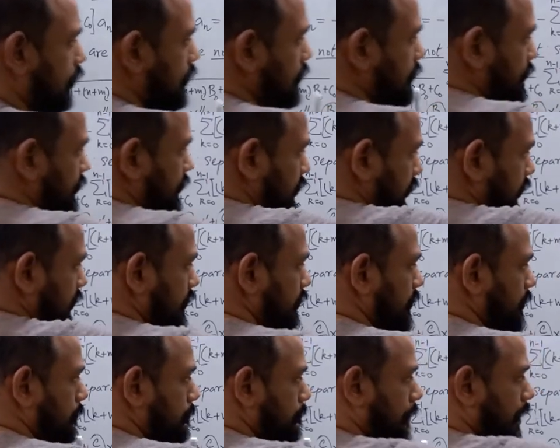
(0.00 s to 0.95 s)
in
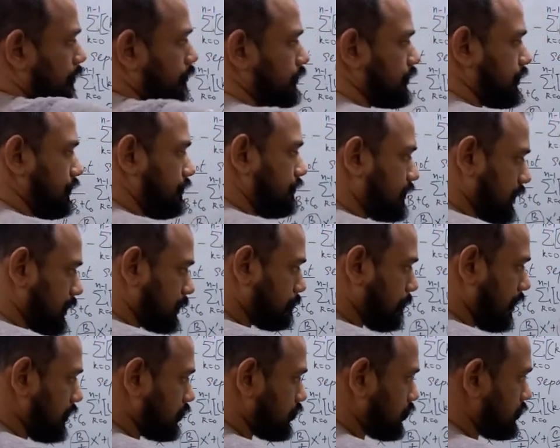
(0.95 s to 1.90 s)
the power series
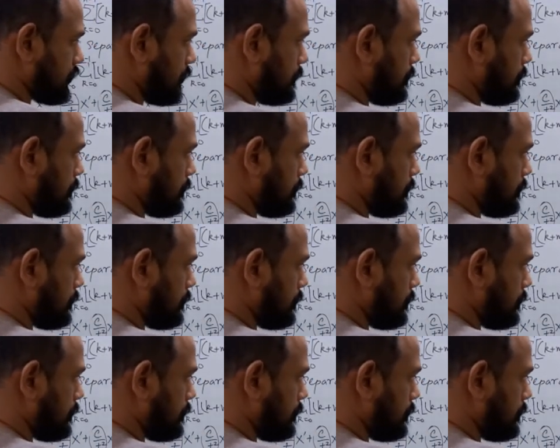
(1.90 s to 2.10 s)
expansion,